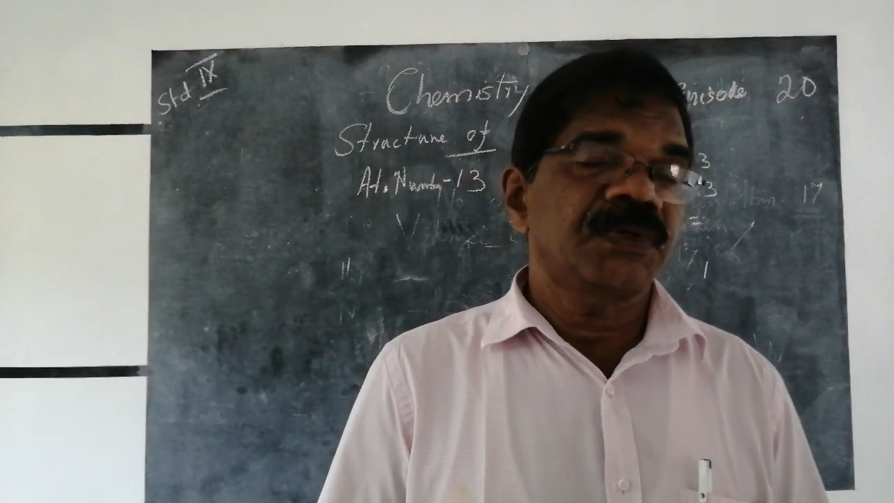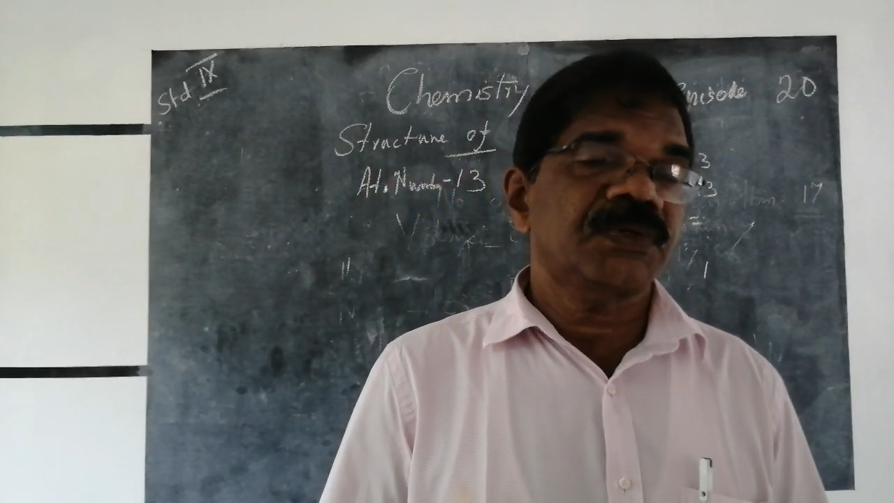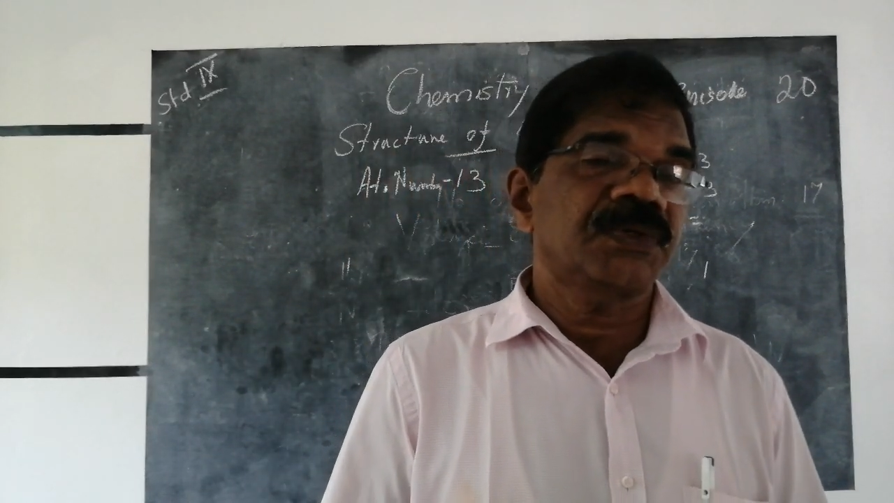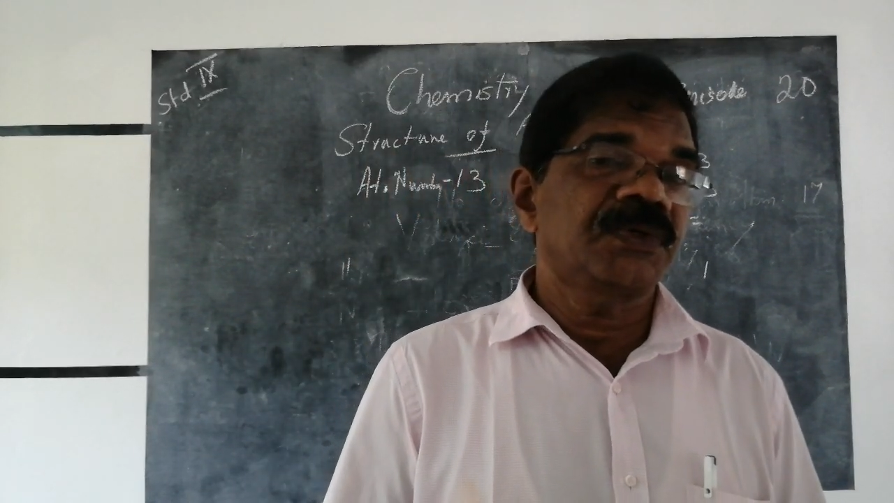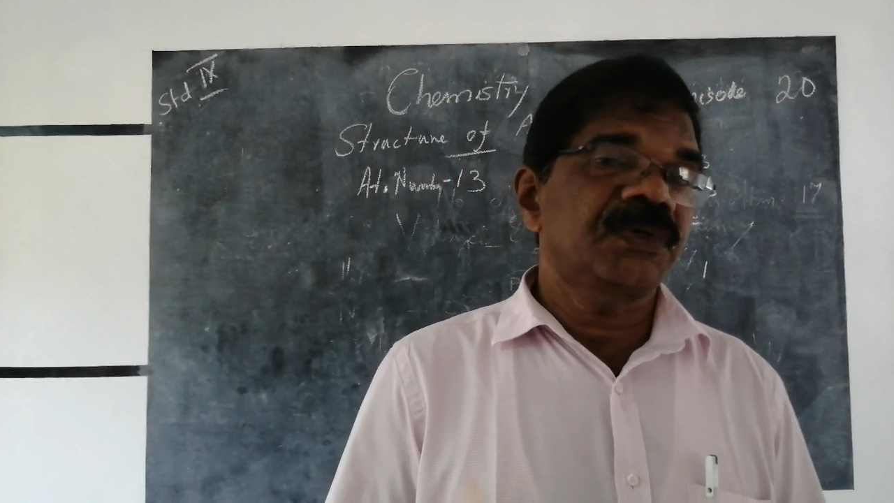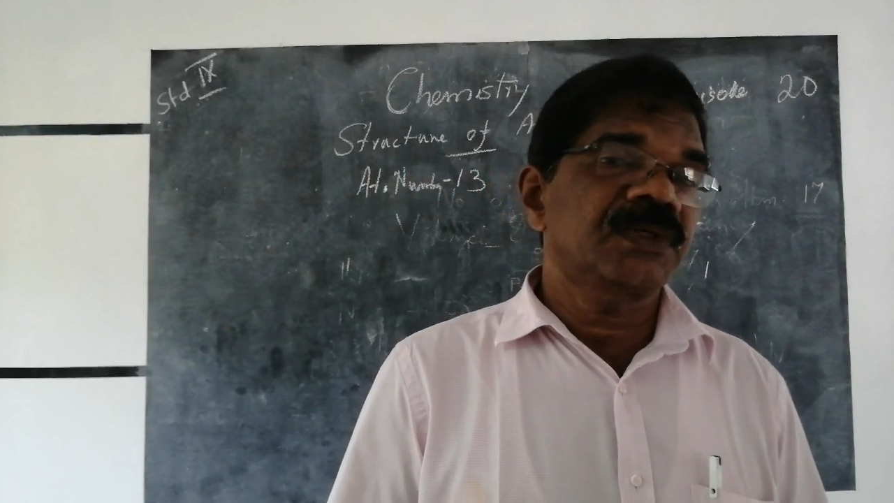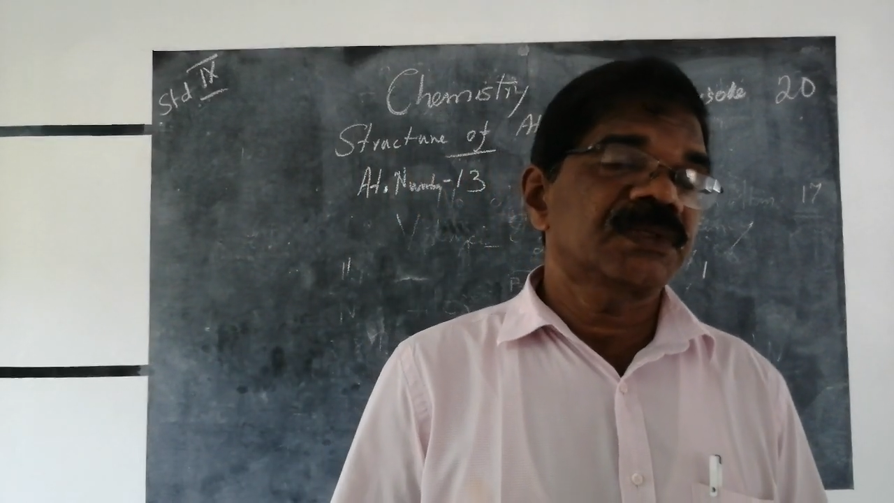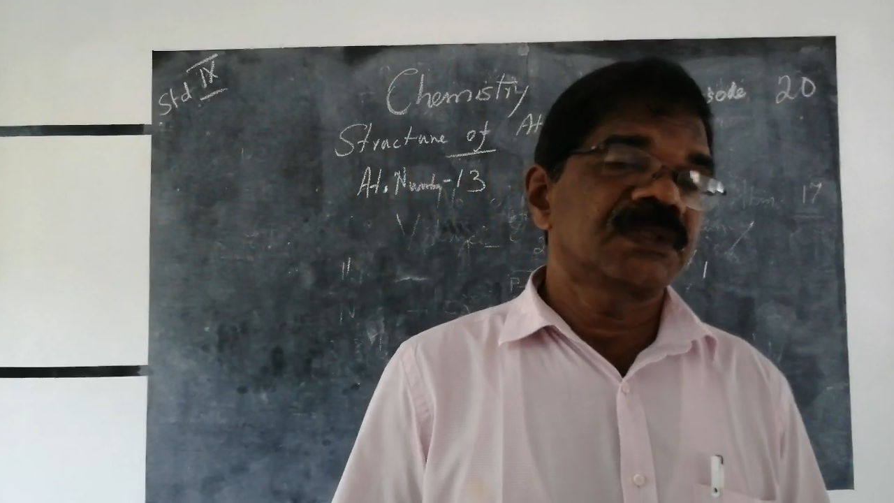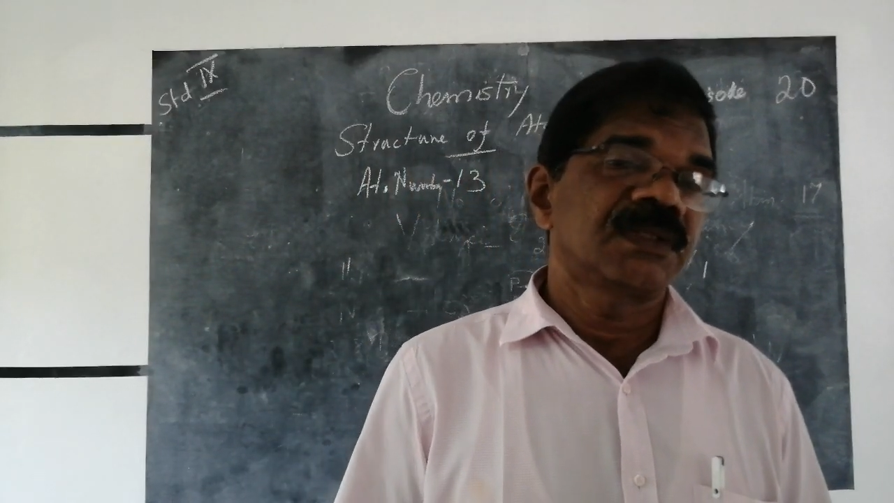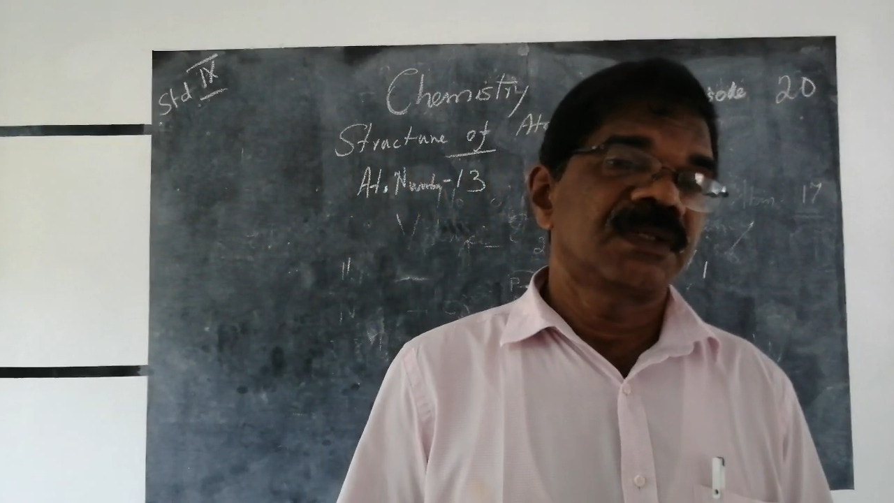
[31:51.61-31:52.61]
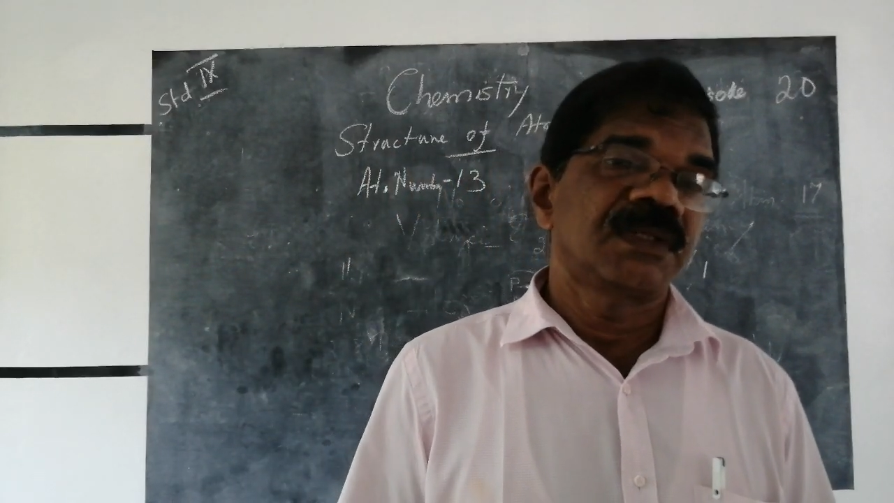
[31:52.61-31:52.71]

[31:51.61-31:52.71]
neutrons,